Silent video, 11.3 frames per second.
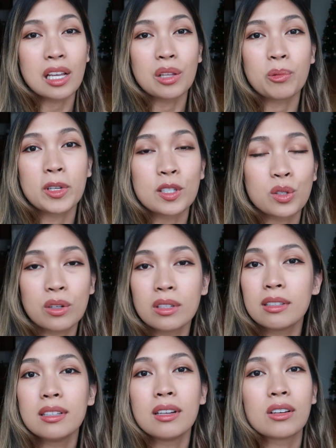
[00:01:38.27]
and we
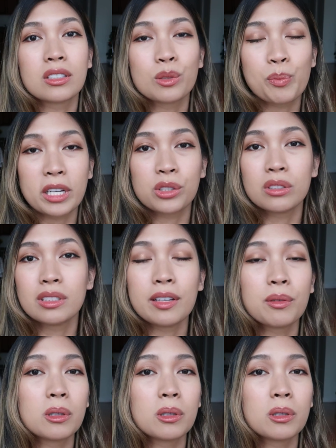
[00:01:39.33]
started our specialty